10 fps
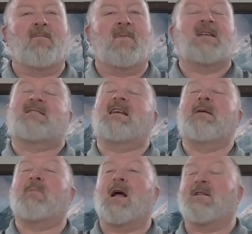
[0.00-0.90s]
they
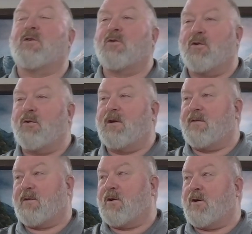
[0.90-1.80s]
seem like they're too
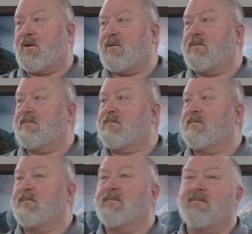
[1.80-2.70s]
difficult.
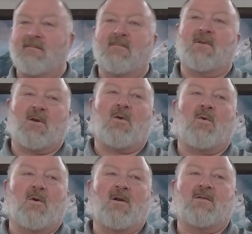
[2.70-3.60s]
The
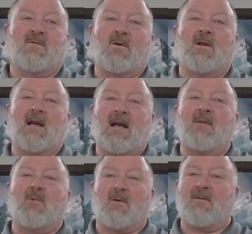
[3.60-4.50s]
Lord is fully
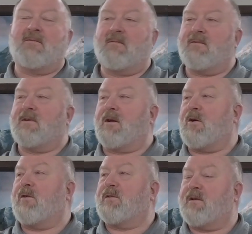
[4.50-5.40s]
able to
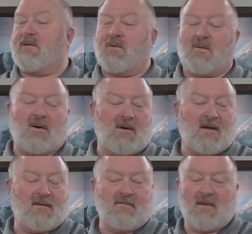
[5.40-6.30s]
cause us to walk
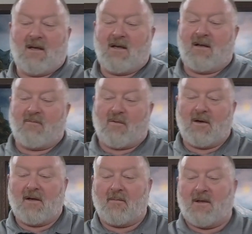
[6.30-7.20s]
in, in
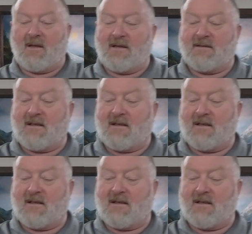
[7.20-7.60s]
freedom in these